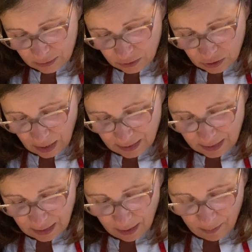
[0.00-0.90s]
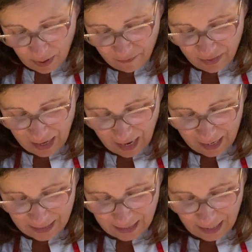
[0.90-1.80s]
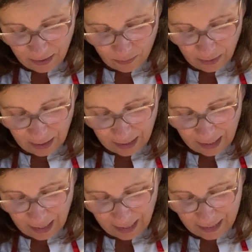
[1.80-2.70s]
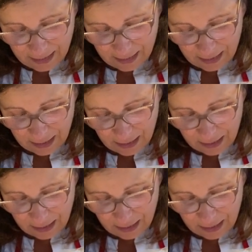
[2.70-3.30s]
just above the icing, you'll get a nice